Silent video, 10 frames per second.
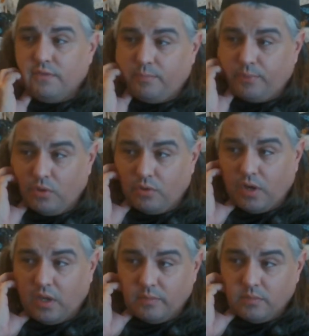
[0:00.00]
a
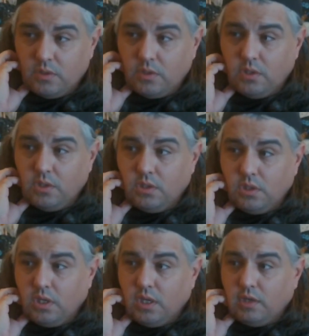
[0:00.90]
program,
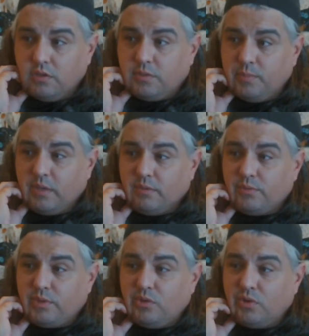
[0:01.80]
and I used to be able to
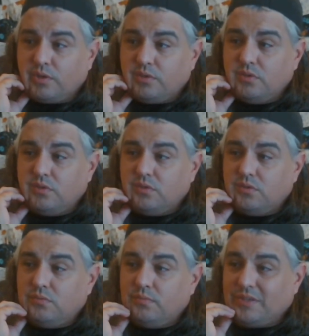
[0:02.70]
record
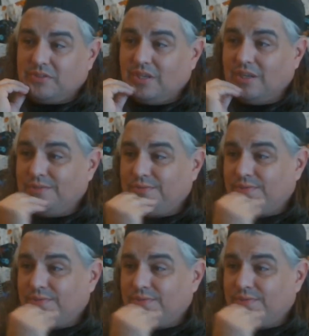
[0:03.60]
myself.